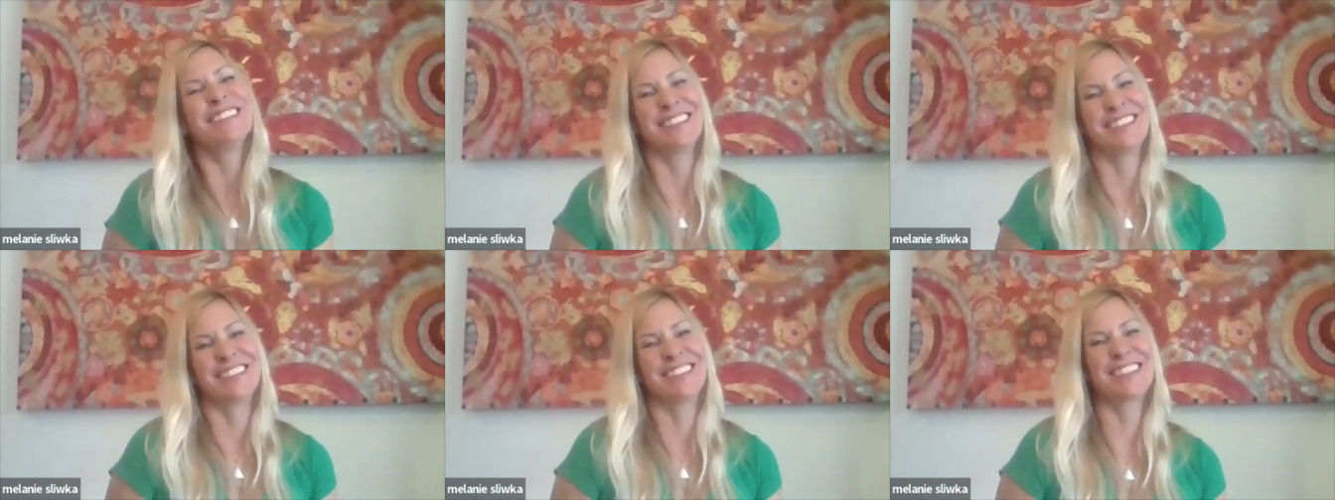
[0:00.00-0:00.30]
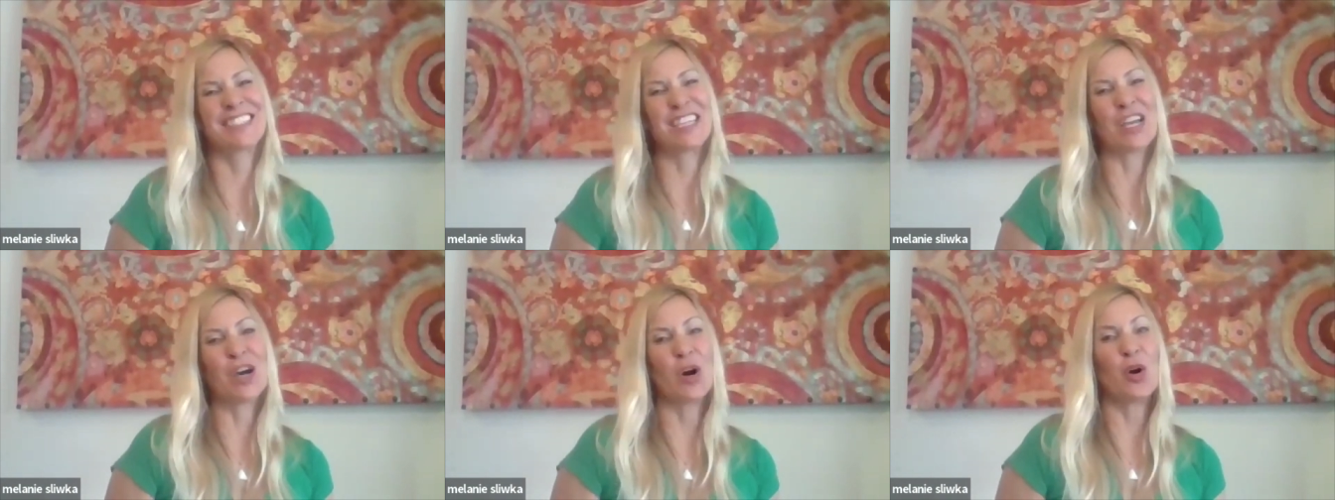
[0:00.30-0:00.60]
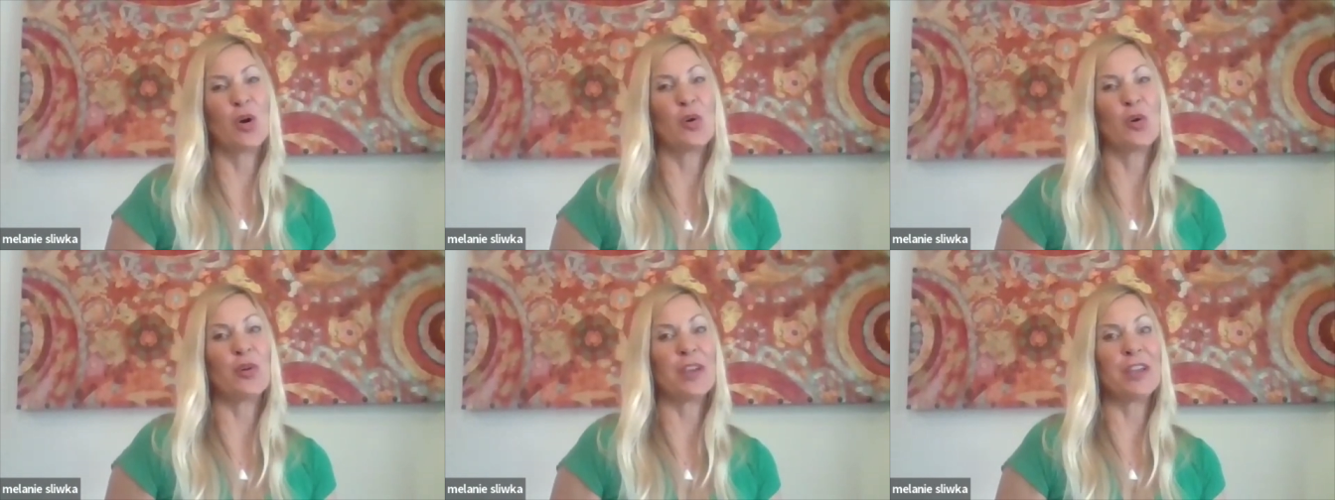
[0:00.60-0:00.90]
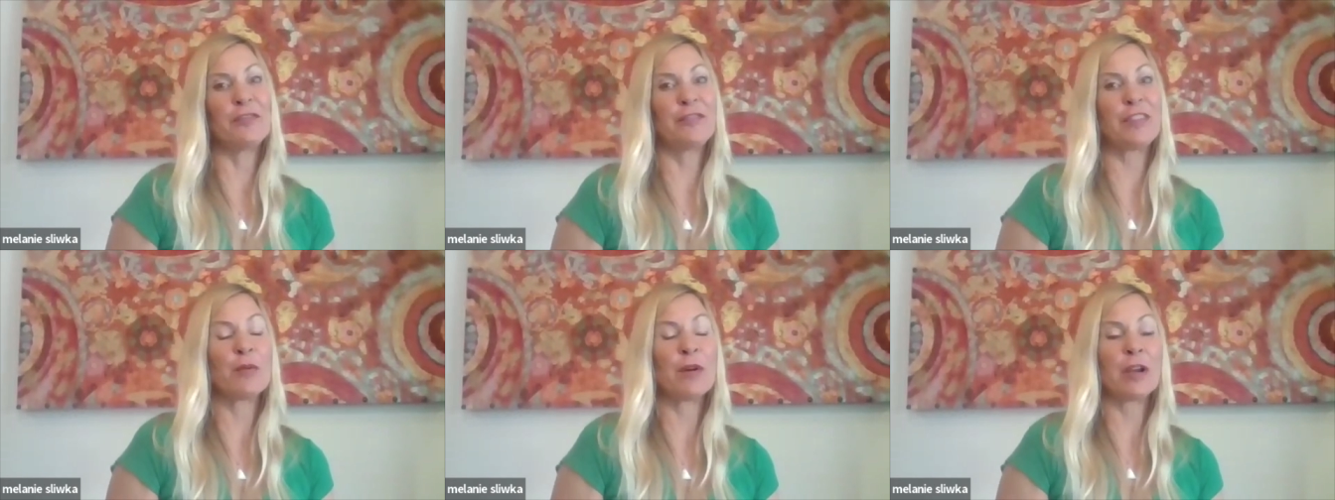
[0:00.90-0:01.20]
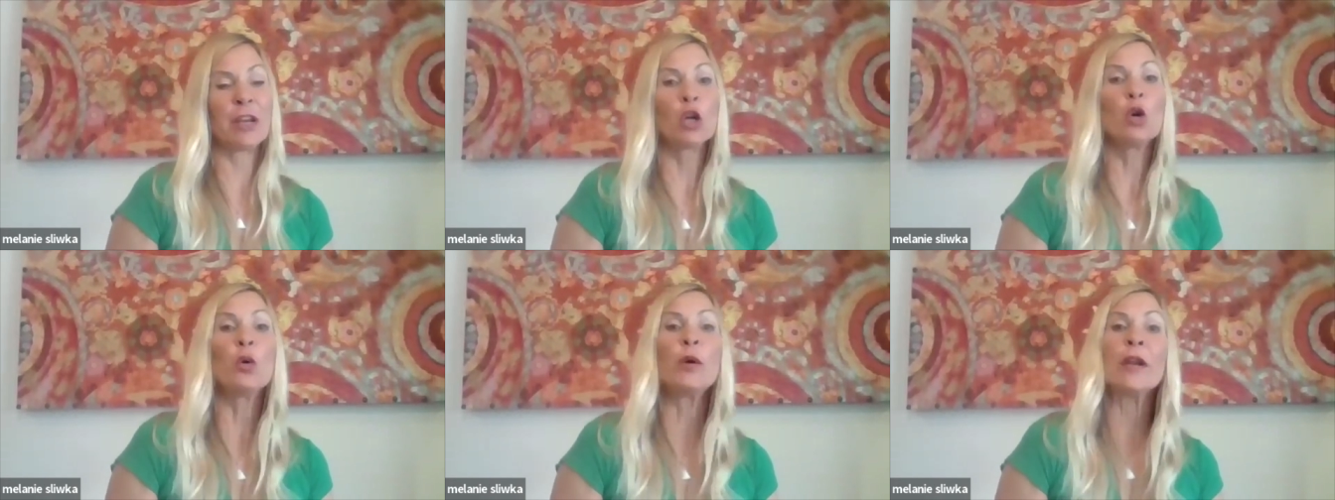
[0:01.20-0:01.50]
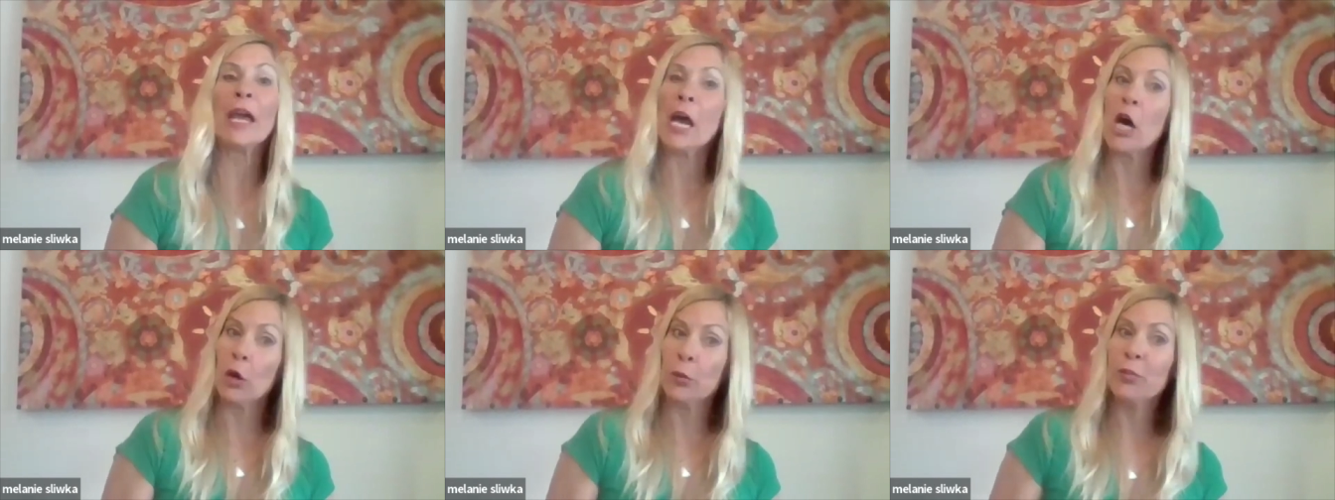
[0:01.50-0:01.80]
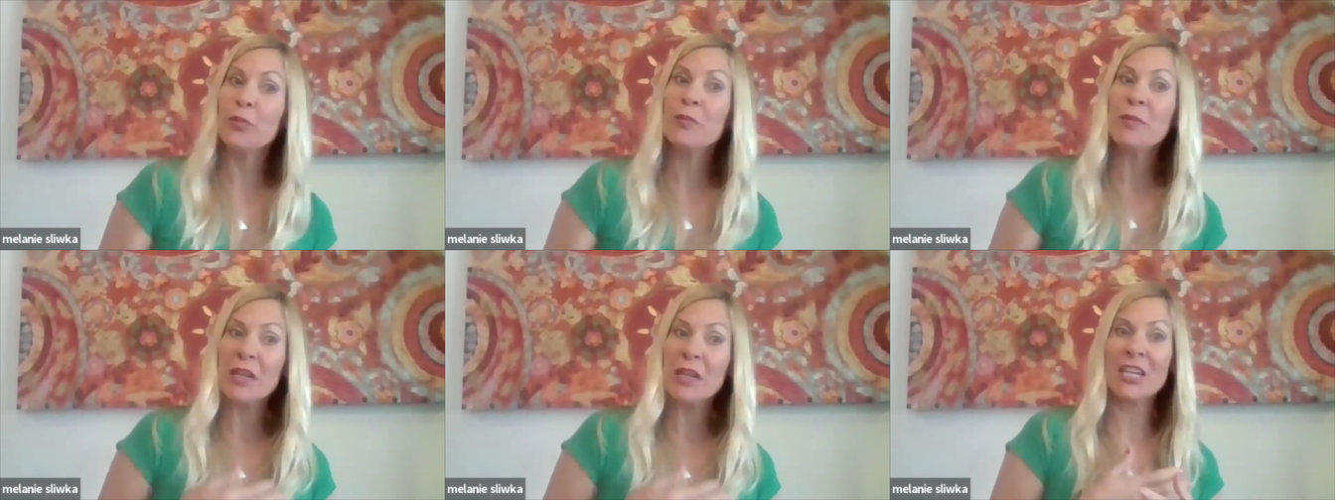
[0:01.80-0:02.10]
So if they want to go and
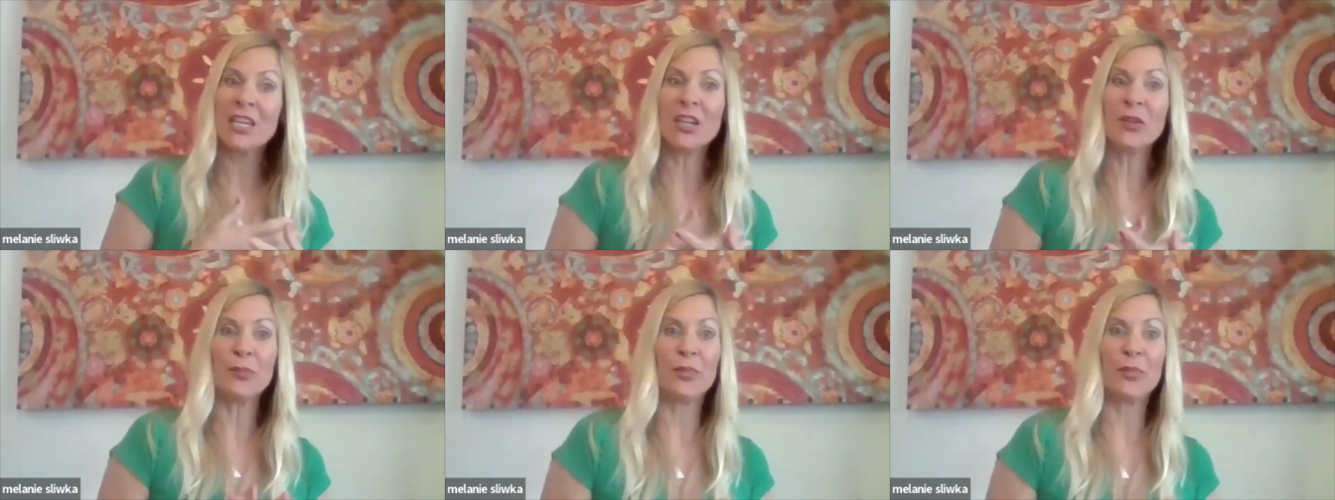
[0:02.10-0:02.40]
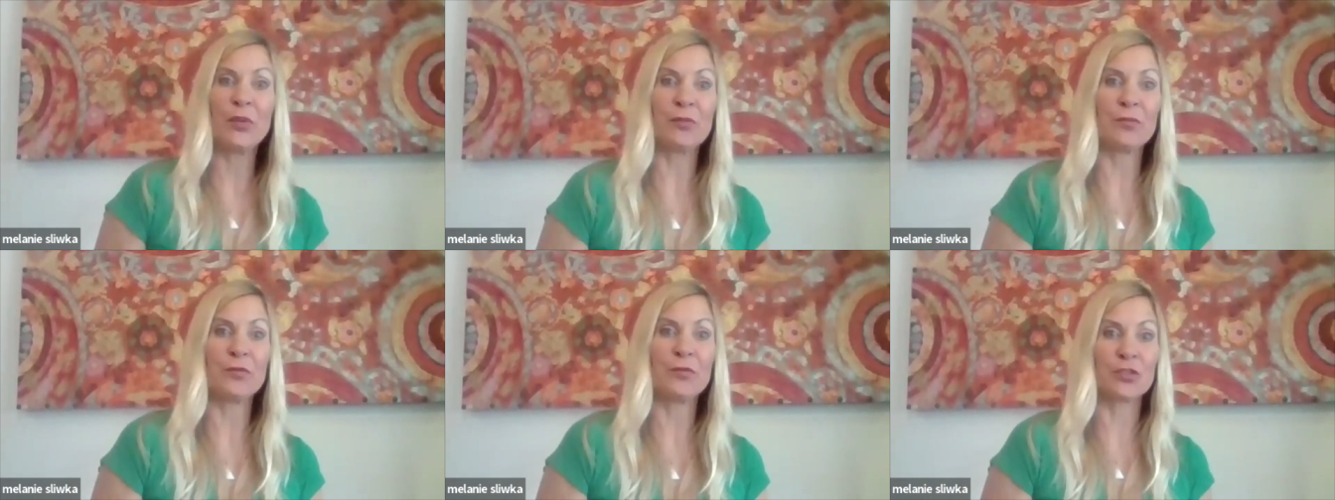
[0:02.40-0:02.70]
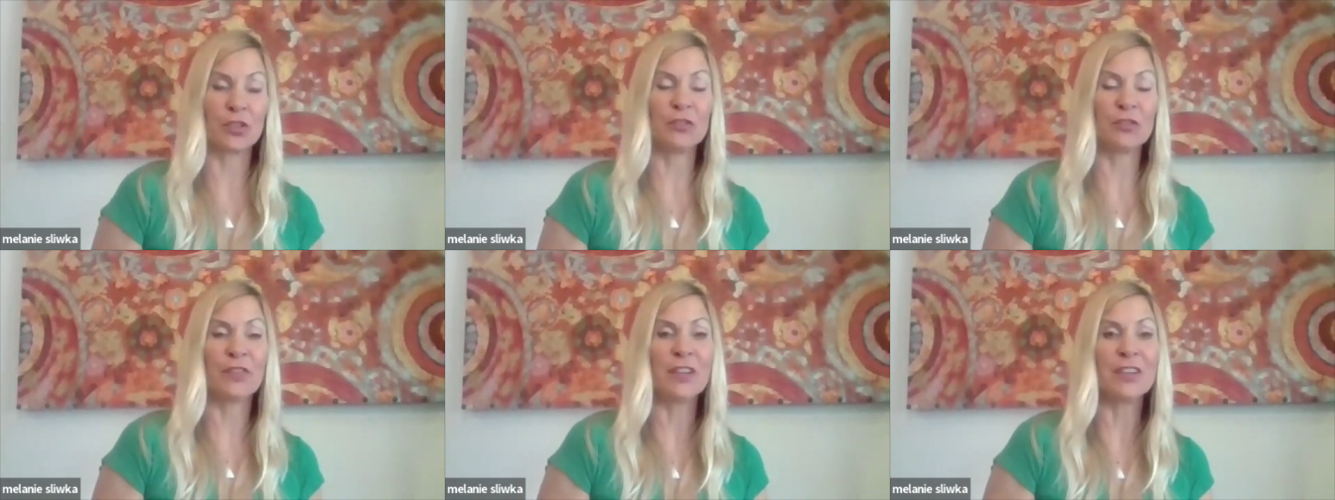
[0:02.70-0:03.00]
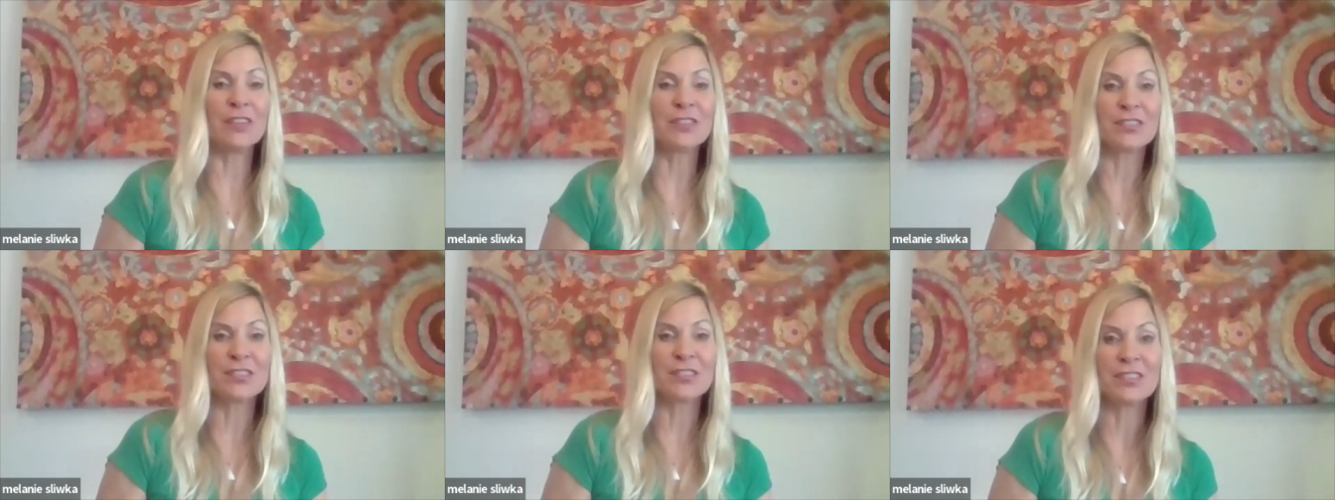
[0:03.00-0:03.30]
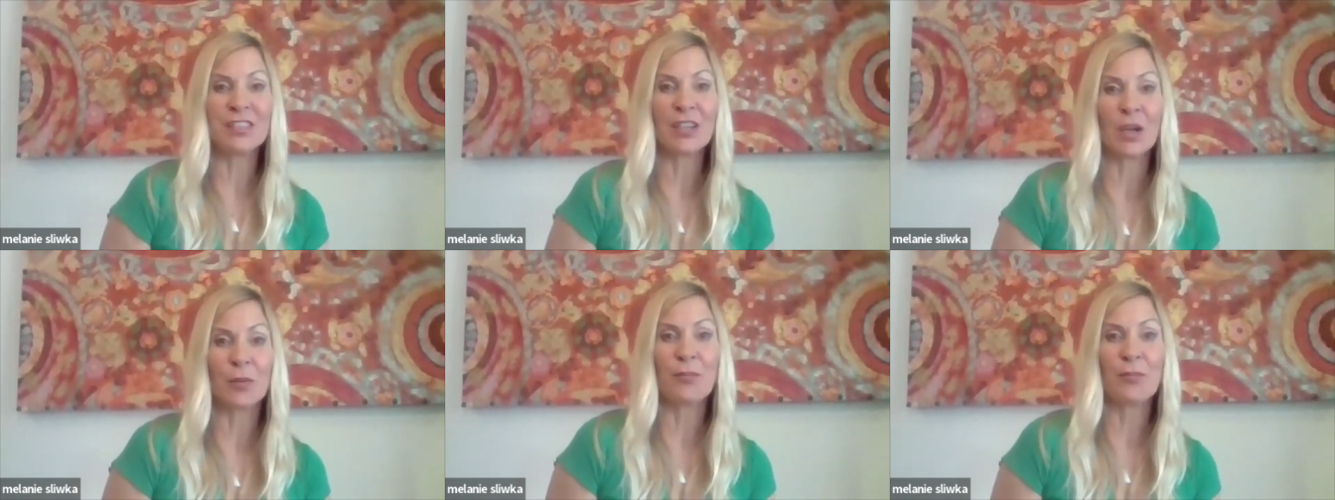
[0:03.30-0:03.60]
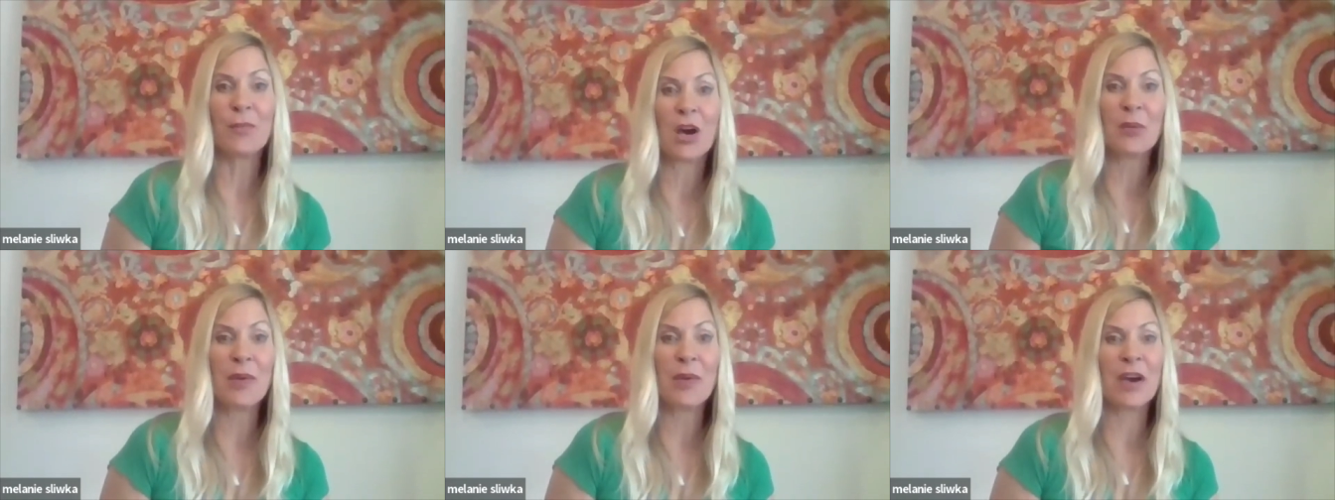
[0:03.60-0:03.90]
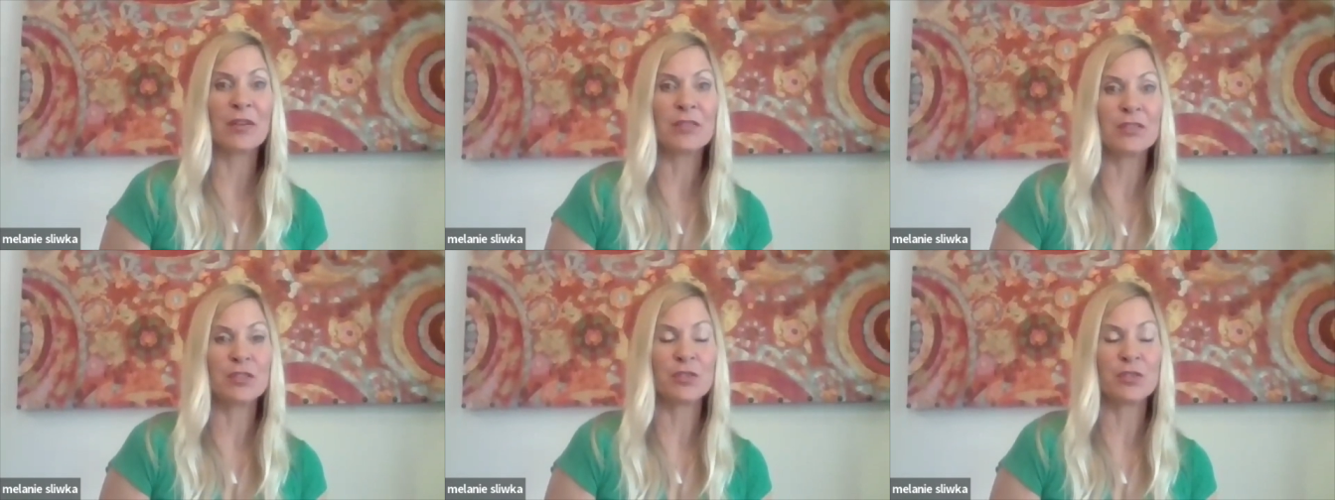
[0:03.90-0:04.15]
help me be of service, you help mom out,